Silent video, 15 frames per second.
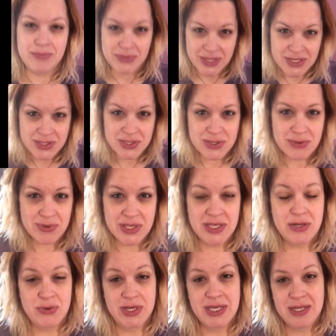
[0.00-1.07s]
This is a really
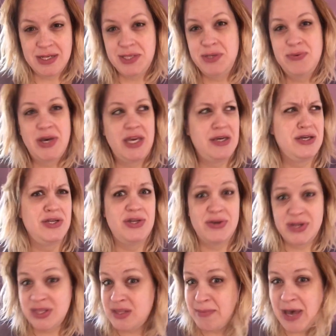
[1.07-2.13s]
quick and easy way. You can do
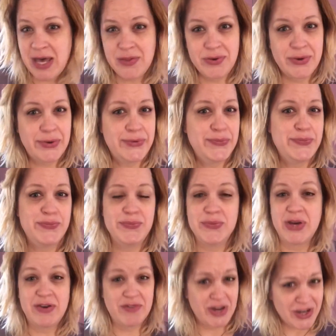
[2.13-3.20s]
it in the bathroom,
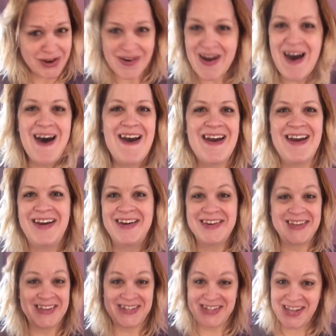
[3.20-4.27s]
wherever you are,
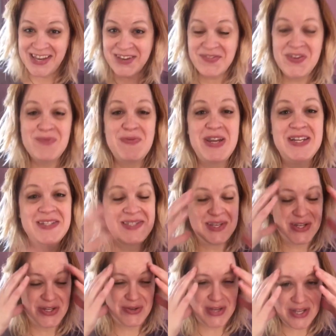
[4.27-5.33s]
and take a few minutes. You
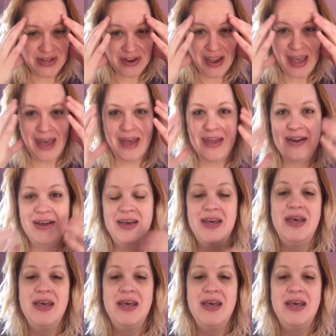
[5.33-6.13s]
can do it in your head